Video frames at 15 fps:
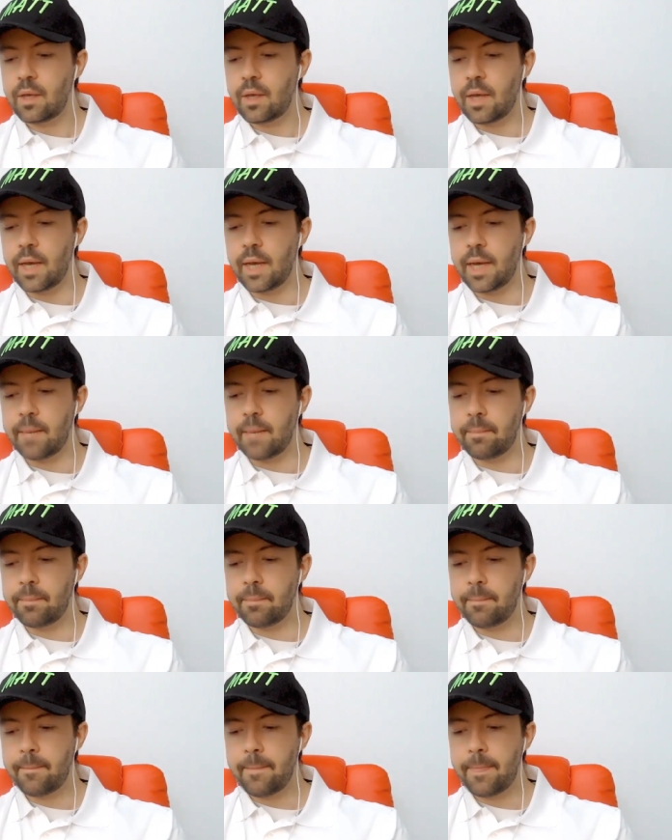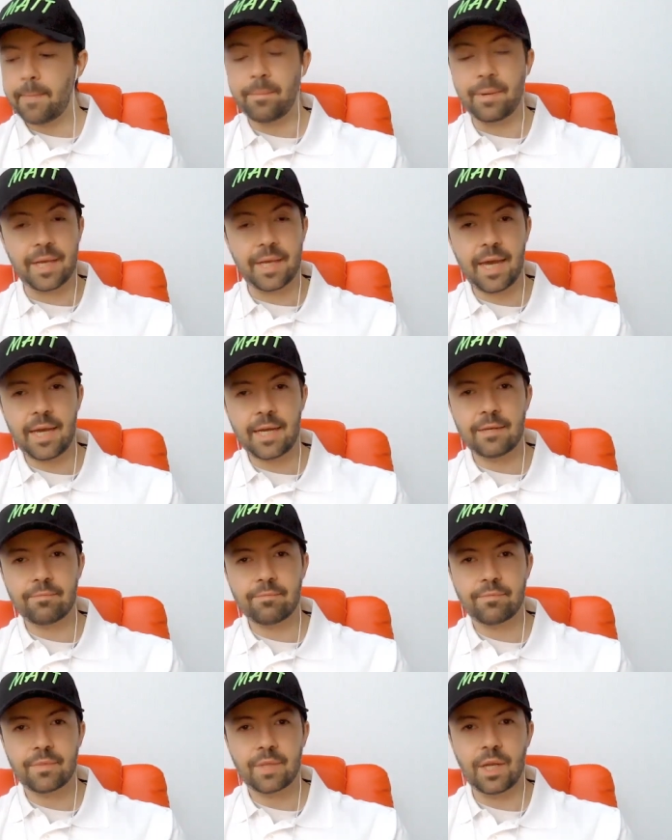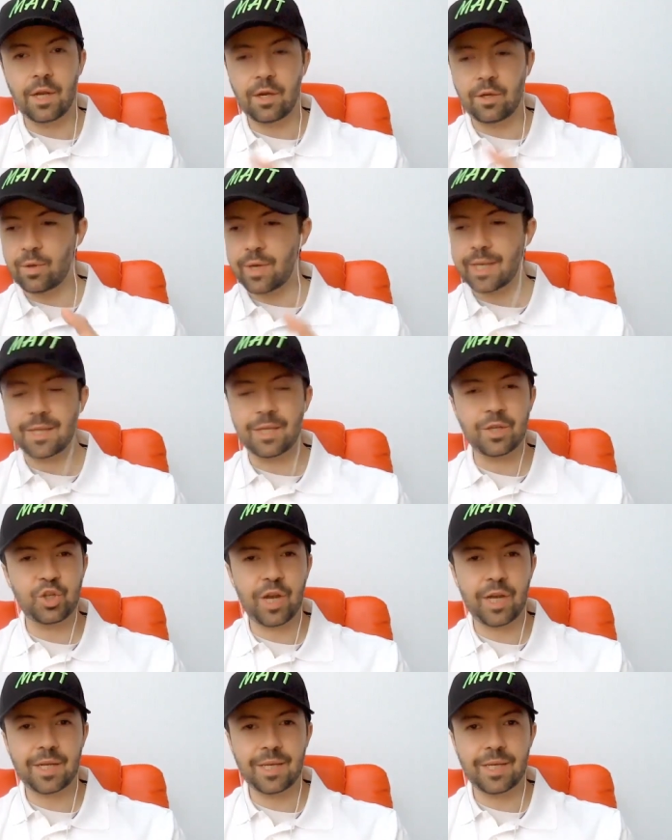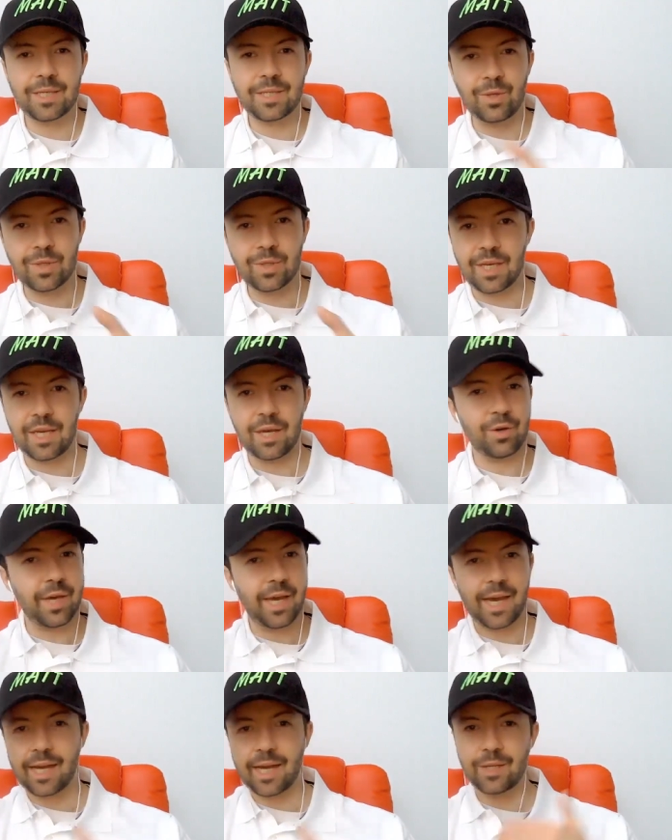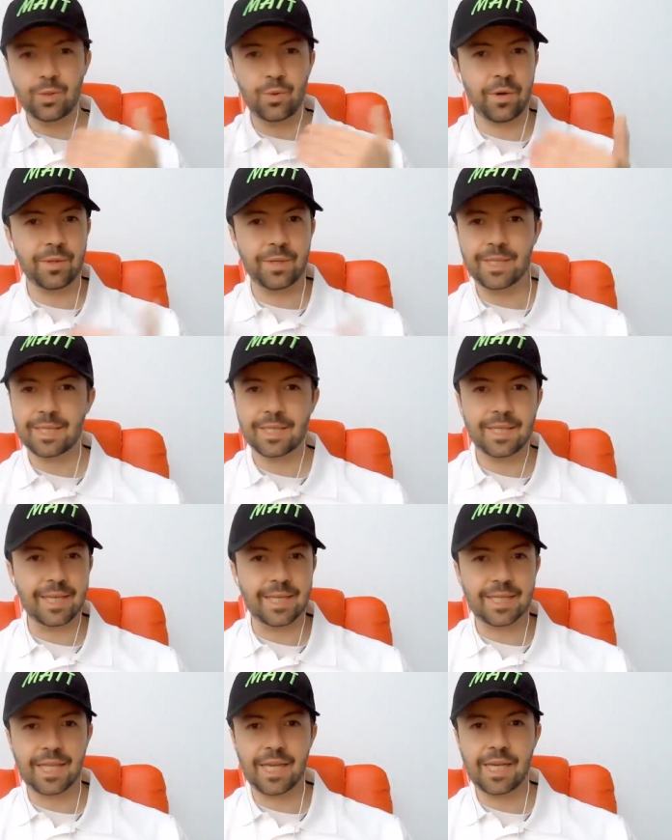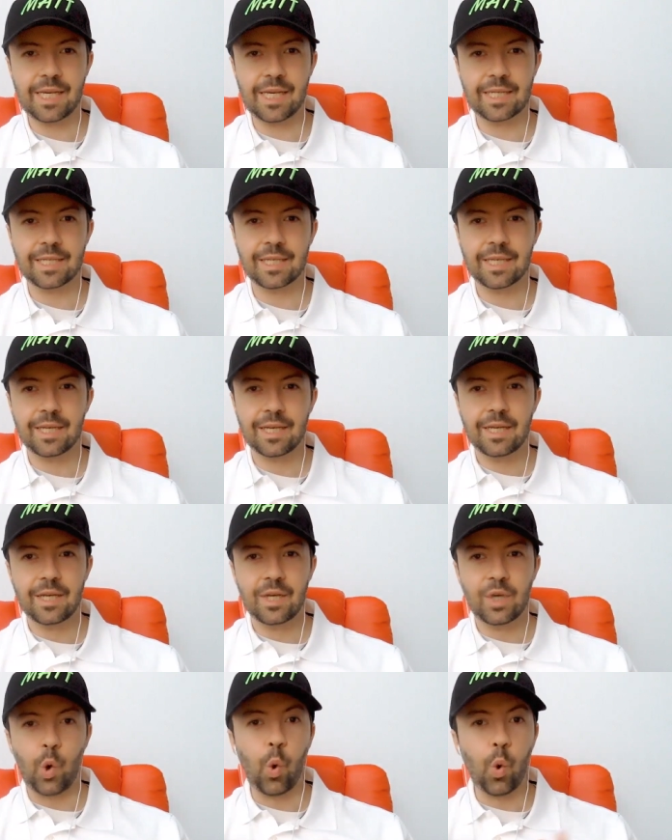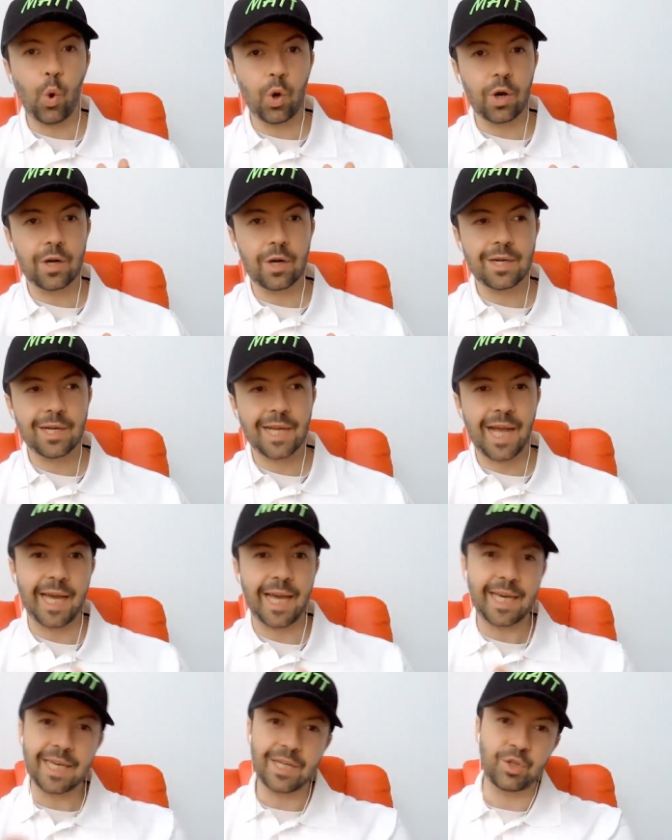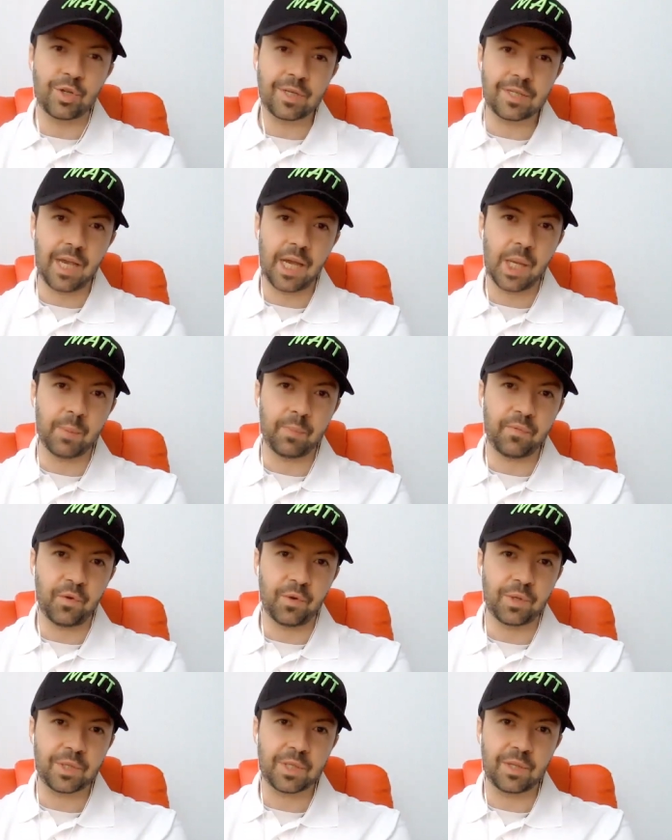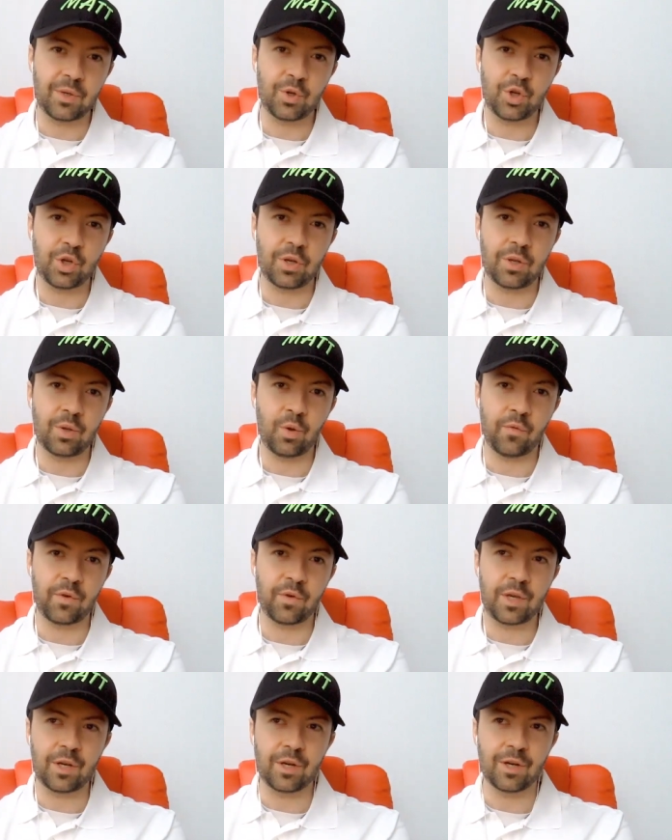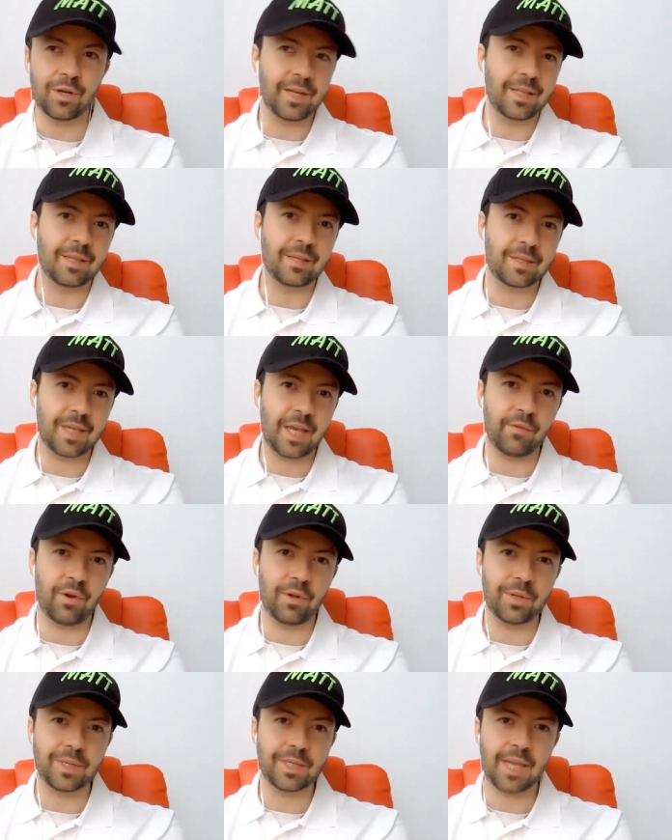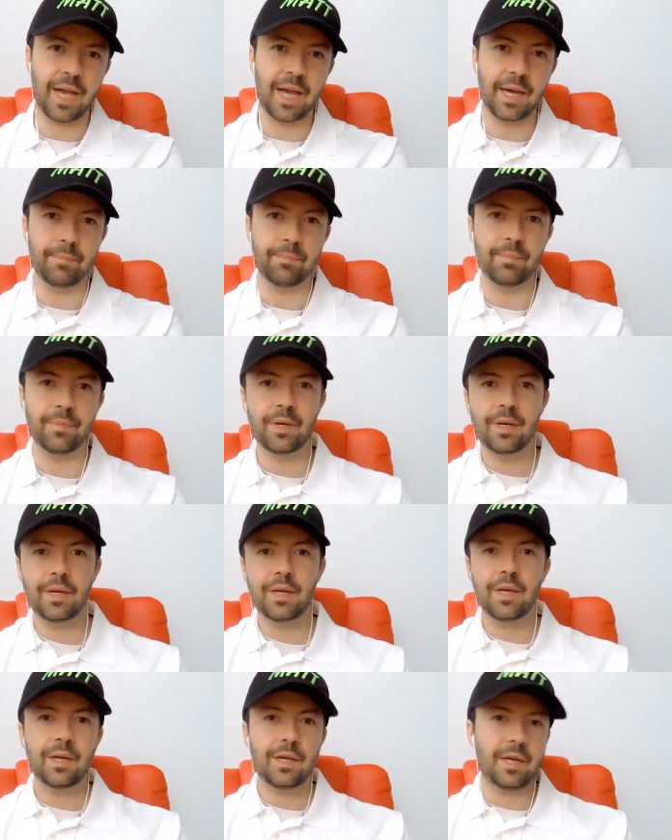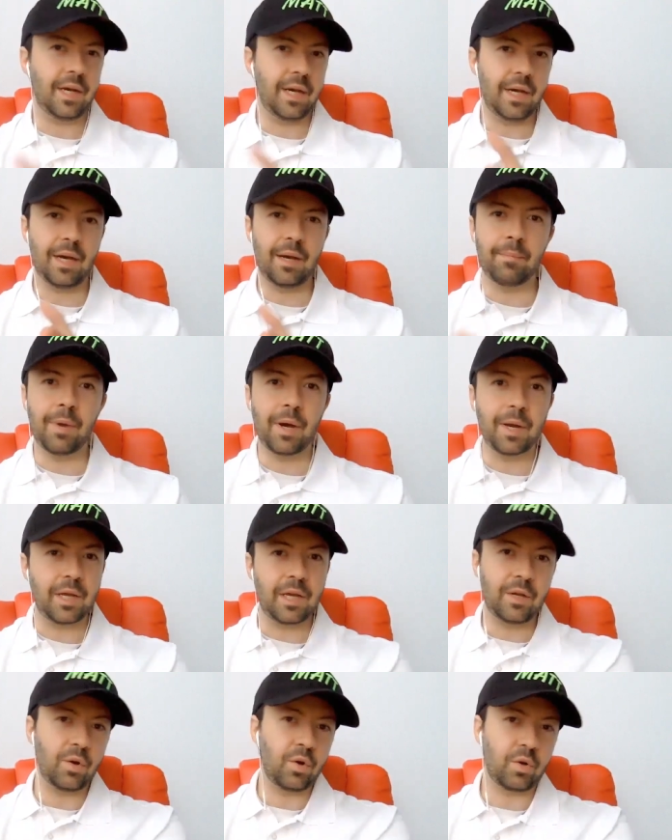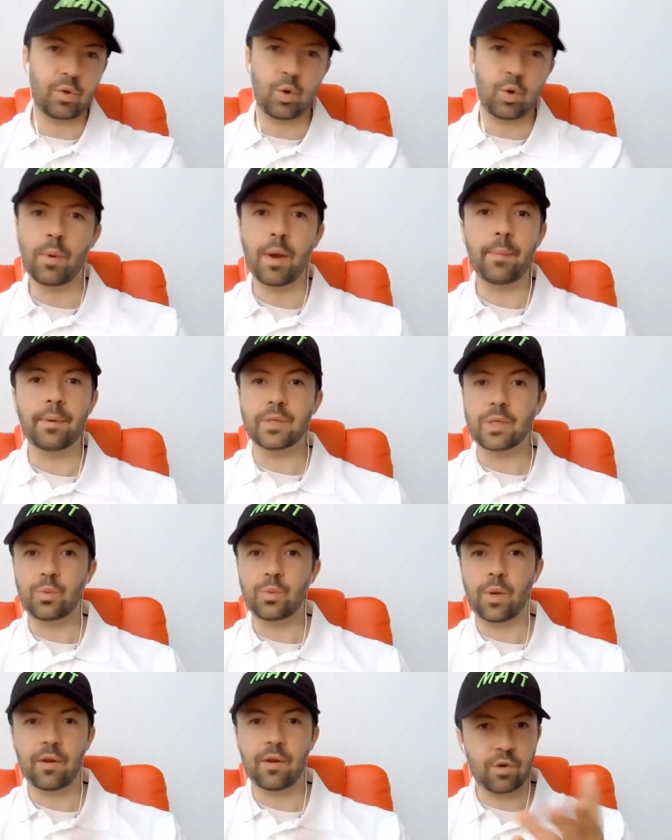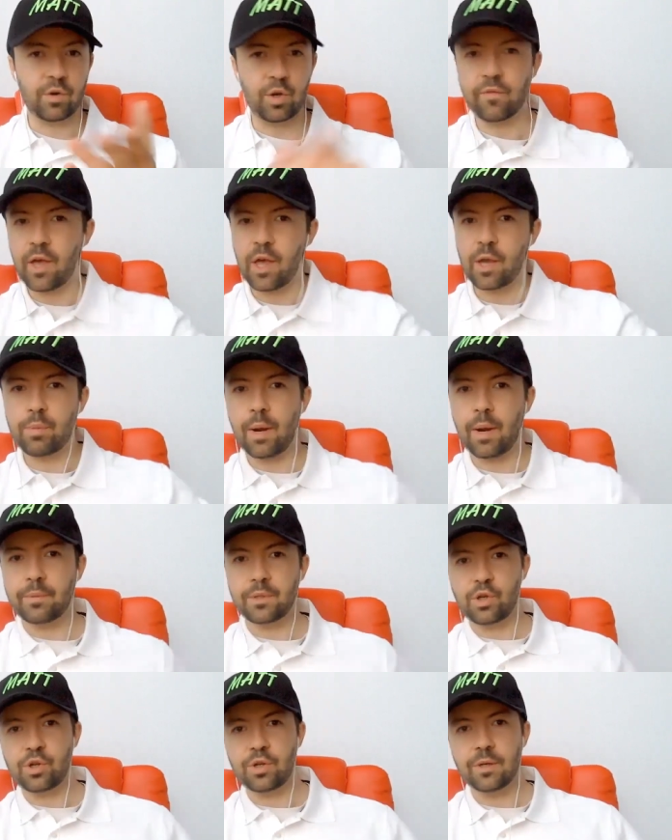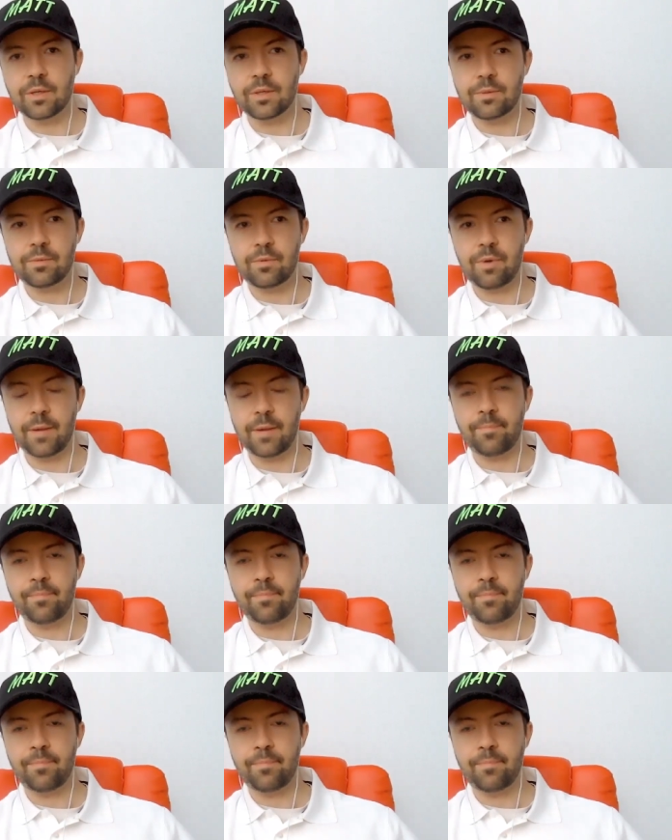Um, but again, you know, you get this checklist, you see, okay, I got to do all these, these things, or I could just sign up for the solution over here and save all this time, uh, money, or grow my business, whatever your value proposition is, right?